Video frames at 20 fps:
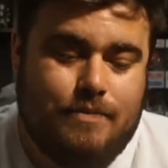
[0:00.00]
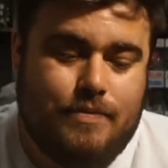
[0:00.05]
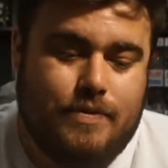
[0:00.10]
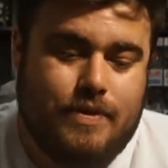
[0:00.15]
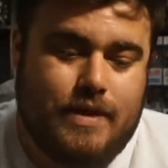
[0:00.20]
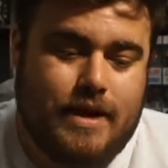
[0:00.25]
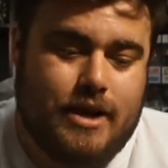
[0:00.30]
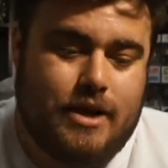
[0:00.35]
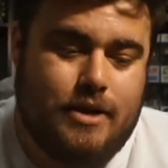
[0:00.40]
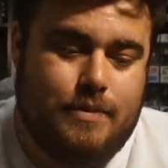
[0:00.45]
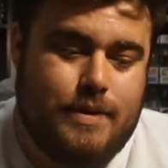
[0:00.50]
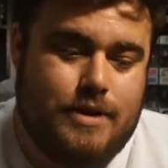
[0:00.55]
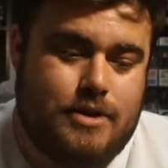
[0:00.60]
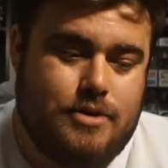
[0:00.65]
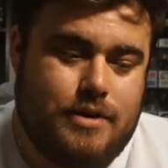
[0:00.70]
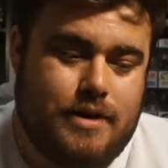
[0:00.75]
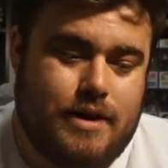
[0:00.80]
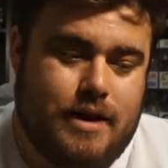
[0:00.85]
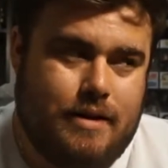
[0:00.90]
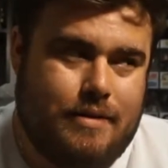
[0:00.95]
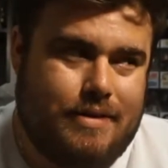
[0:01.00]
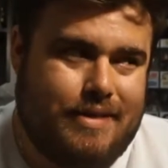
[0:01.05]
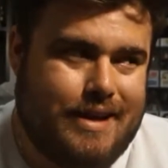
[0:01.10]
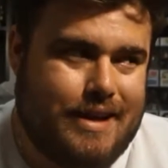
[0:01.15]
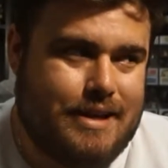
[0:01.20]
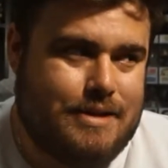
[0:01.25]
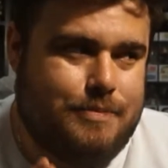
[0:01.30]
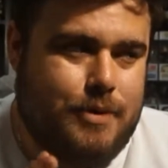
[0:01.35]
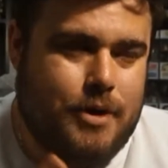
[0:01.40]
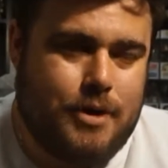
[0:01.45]
they're going to be doing, I
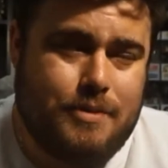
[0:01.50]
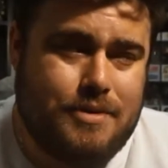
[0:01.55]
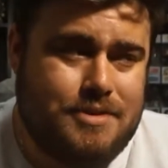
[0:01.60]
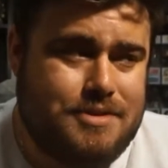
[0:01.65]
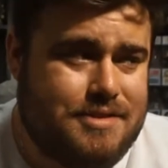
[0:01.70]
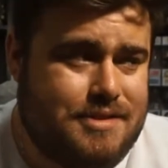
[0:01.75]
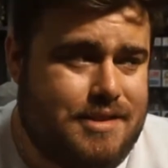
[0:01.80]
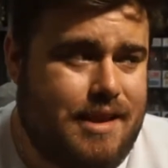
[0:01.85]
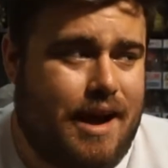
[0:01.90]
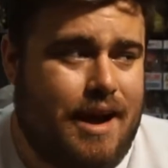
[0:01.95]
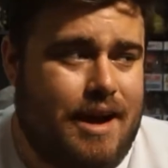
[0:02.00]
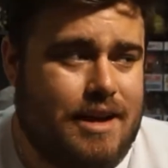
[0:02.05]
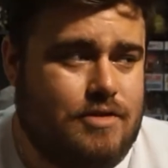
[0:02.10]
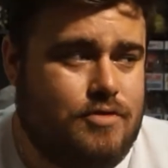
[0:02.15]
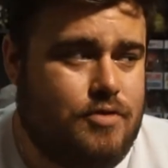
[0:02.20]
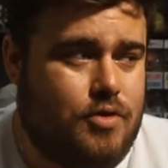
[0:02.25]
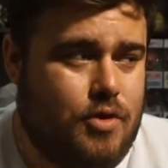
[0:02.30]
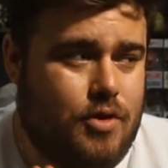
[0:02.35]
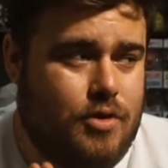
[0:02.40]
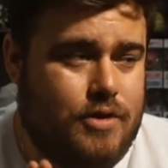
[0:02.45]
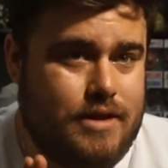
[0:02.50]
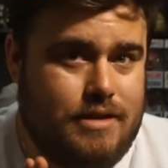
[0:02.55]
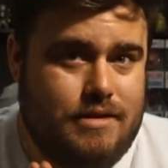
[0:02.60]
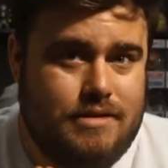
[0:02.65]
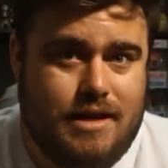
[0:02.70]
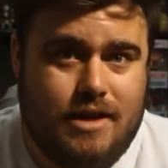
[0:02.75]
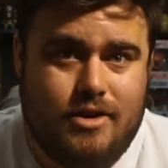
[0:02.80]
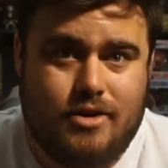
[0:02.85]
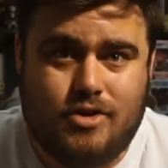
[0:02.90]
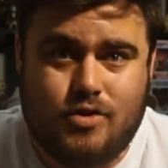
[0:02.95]
think it's Pokemon Stars for the
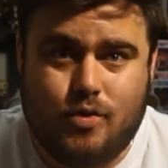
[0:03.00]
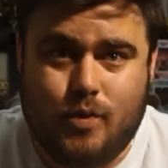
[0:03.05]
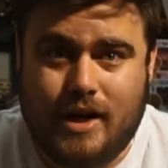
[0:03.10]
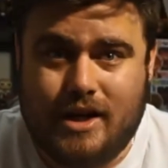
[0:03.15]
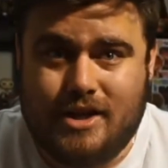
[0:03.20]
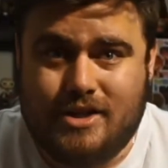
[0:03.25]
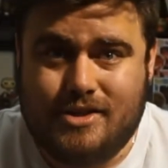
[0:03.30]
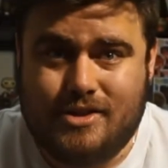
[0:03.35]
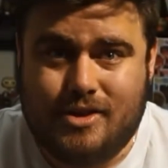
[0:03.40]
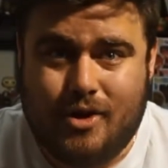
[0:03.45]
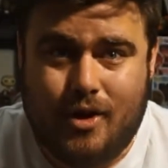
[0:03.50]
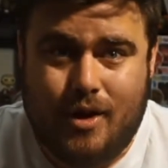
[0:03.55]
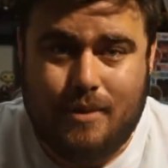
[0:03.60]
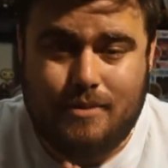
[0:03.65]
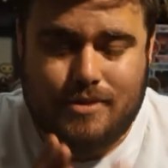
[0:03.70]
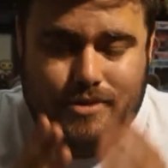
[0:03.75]
Nintendo Switch. So I'm